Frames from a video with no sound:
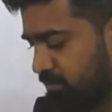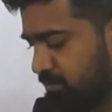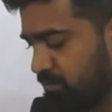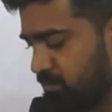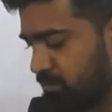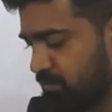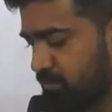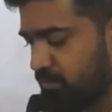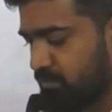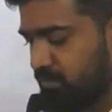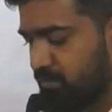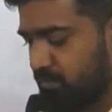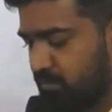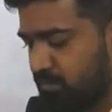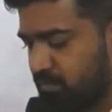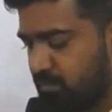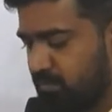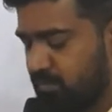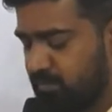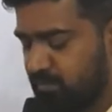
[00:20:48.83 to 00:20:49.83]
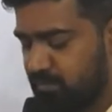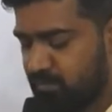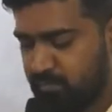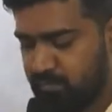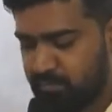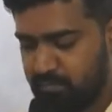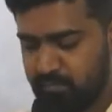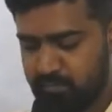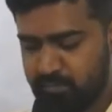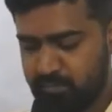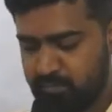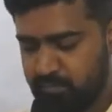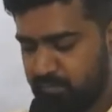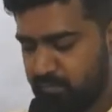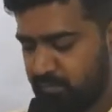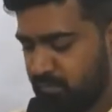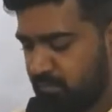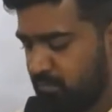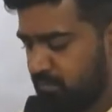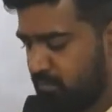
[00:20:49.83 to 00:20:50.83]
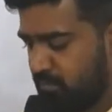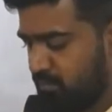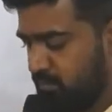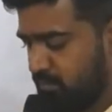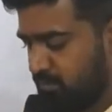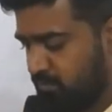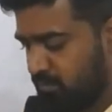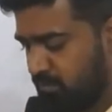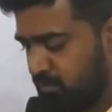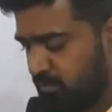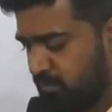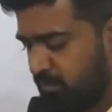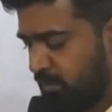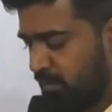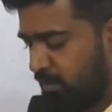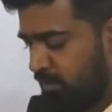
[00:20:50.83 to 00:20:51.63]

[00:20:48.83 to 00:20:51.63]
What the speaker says: Nothing is said.